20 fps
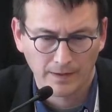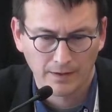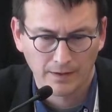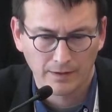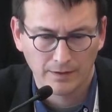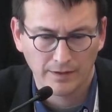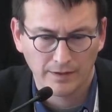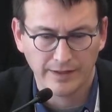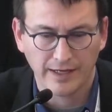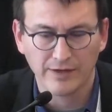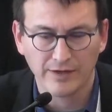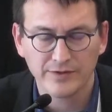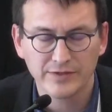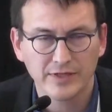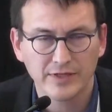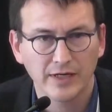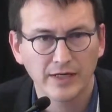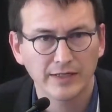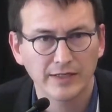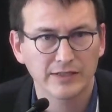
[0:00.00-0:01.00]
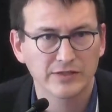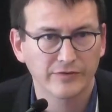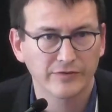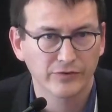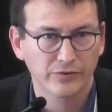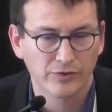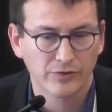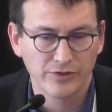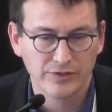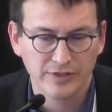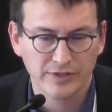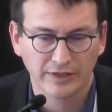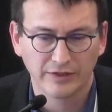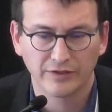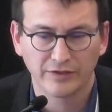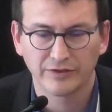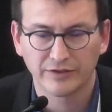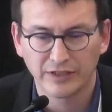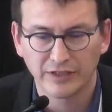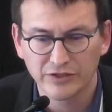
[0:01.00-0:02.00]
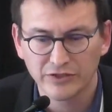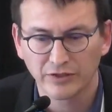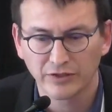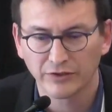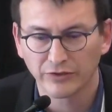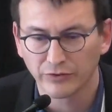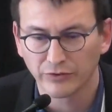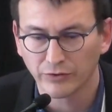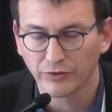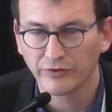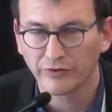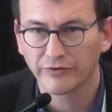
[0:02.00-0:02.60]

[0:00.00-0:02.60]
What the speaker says: The downside is, of course, that the digital noise